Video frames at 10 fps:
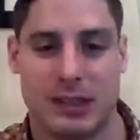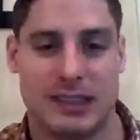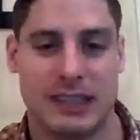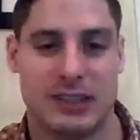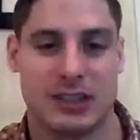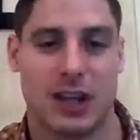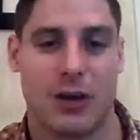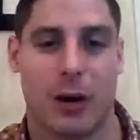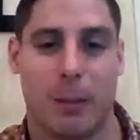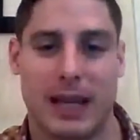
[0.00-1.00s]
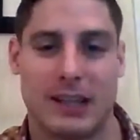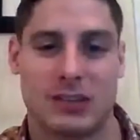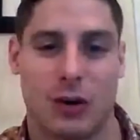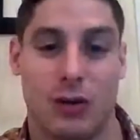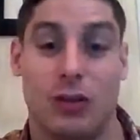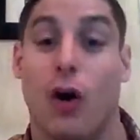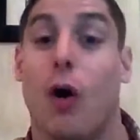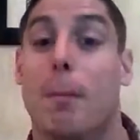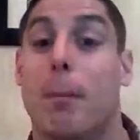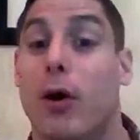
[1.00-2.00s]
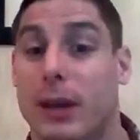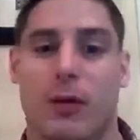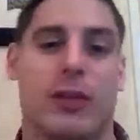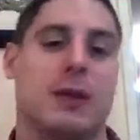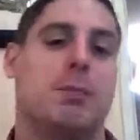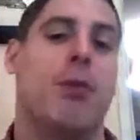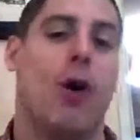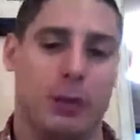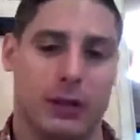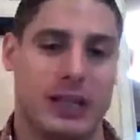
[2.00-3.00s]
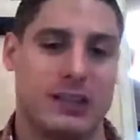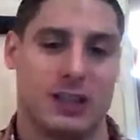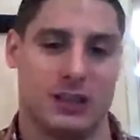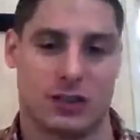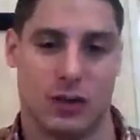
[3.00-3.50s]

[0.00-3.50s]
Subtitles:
we see just now are based on non-bodybuilding populations.